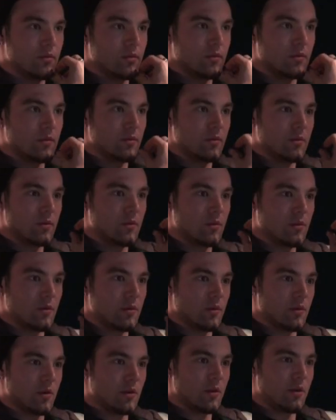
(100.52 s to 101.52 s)
to do your
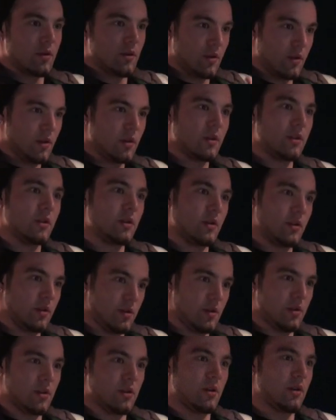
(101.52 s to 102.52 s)
various projects.
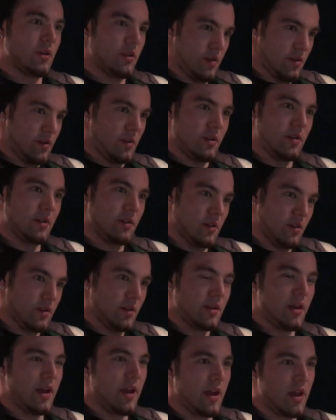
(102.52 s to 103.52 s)
And again, those
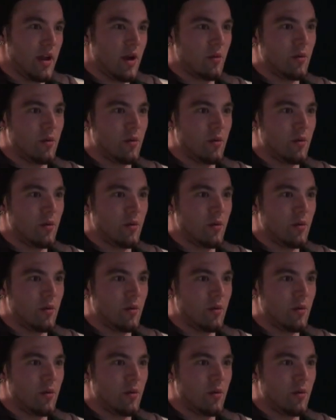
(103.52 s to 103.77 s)
projects are